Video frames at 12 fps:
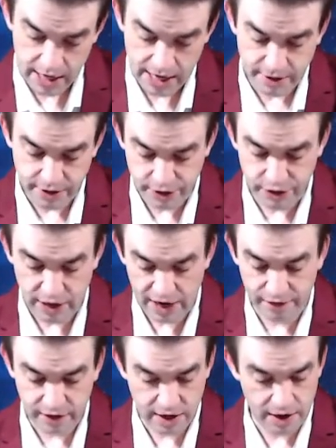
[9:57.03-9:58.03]
and the
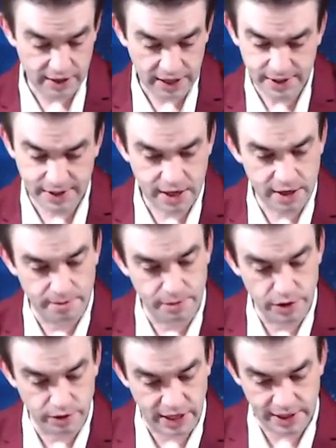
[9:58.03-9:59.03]
strife card. That's sun and
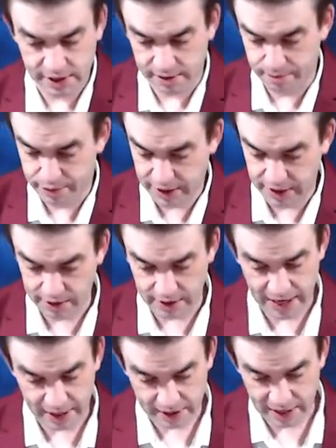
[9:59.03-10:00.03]
moon. That's a complete,
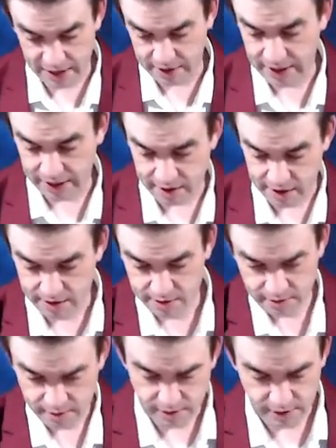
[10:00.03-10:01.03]
like
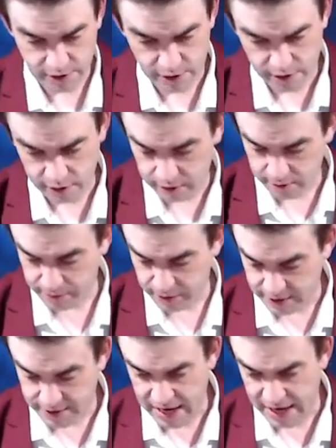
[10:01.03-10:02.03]
circle,
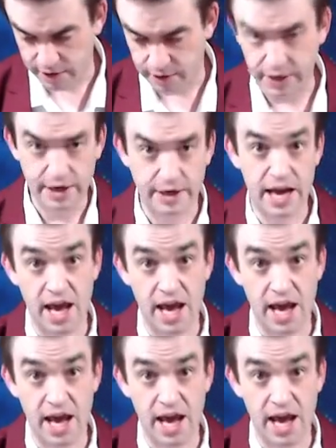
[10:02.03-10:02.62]
complete cycle, yin and